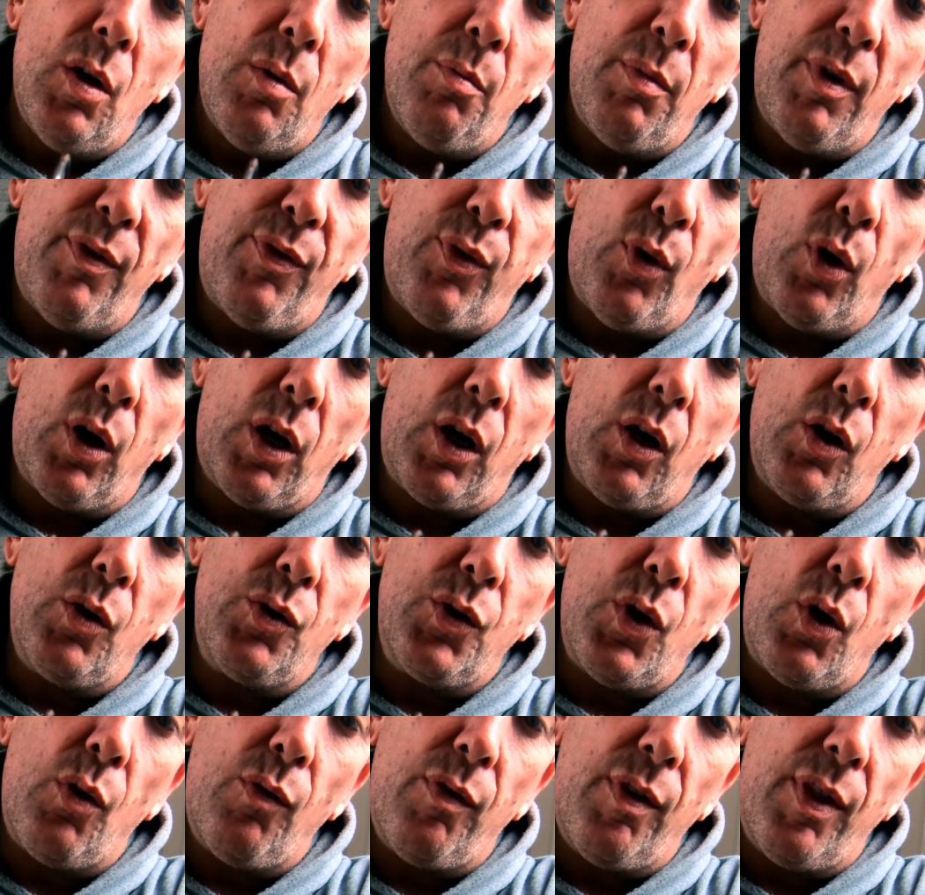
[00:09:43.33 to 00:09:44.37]
before it goes
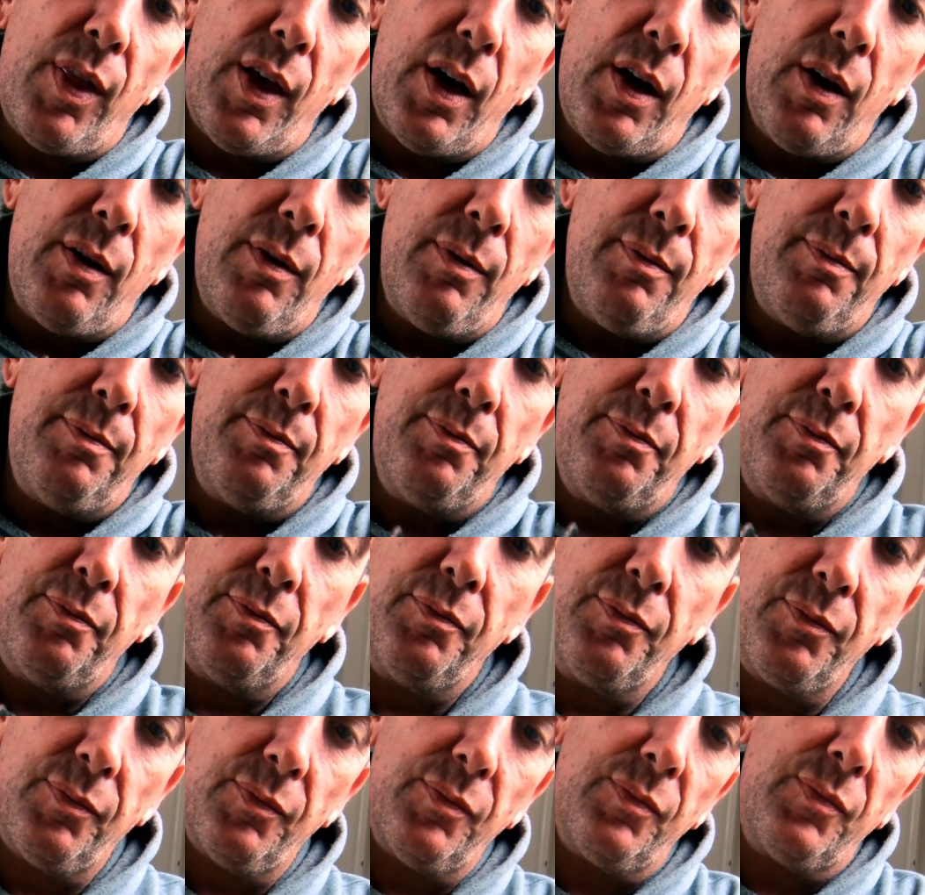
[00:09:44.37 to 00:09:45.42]
over the
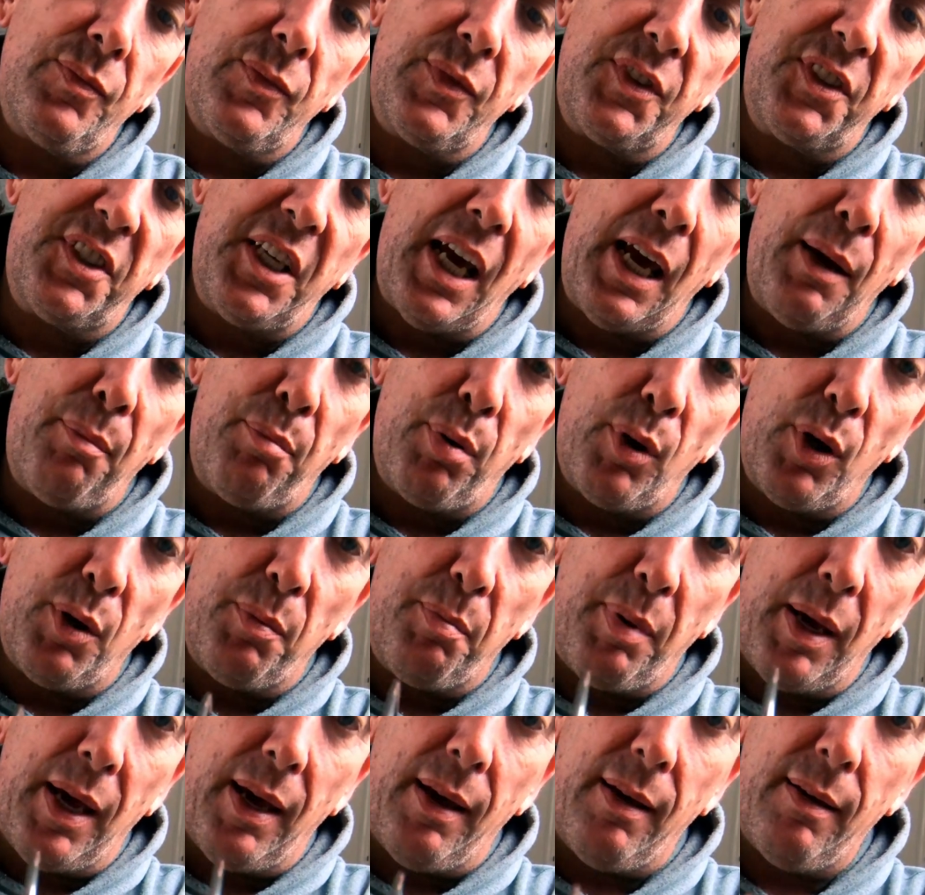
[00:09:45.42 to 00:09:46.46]
tapered
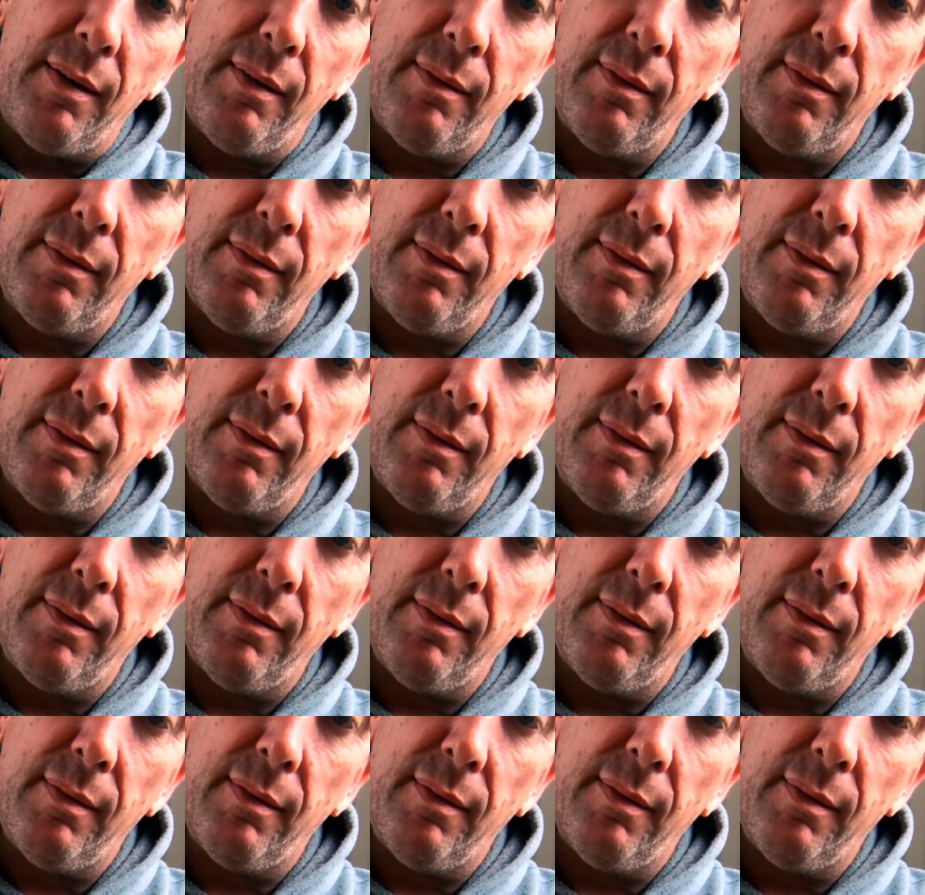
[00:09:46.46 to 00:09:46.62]
bit.